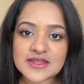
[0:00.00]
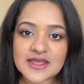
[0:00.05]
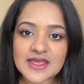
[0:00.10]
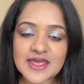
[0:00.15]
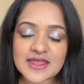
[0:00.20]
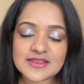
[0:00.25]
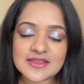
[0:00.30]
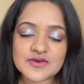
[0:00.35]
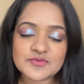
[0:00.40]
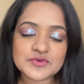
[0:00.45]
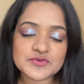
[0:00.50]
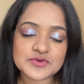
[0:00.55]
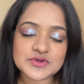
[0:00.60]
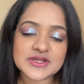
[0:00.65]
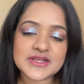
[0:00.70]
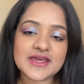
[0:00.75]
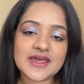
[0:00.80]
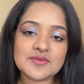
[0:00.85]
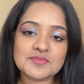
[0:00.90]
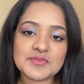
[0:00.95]
and that would really
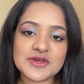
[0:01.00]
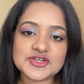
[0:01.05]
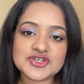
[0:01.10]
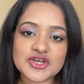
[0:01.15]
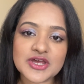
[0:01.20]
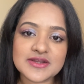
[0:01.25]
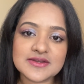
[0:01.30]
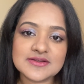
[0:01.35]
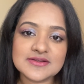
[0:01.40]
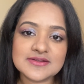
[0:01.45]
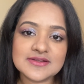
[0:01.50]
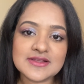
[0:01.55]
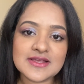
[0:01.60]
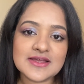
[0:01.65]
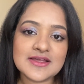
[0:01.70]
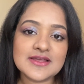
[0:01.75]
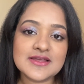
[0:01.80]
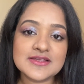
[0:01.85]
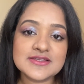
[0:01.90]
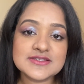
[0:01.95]
help my channel.
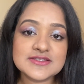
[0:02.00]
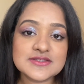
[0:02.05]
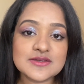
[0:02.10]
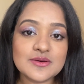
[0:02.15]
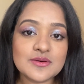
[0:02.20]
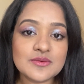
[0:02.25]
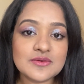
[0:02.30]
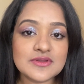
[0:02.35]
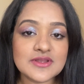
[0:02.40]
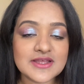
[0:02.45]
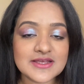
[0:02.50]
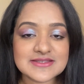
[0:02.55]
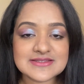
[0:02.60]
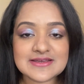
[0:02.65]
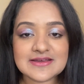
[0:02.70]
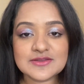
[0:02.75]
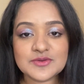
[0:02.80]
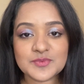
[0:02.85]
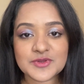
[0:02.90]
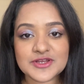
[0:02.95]
So let's
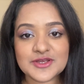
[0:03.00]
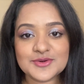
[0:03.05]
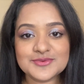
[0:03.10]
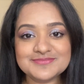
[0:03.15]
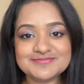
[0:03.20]
start the video.